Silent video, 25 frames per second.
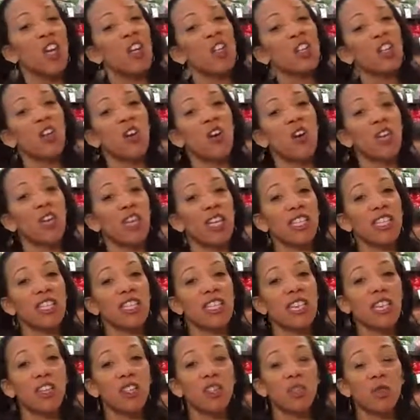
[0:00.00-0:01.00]
So let's
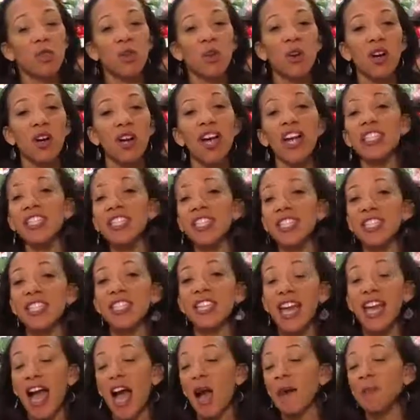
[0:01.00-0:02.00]
take a tour and
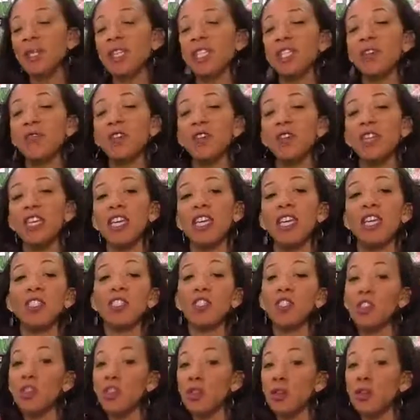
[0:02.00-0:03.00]
see how many different things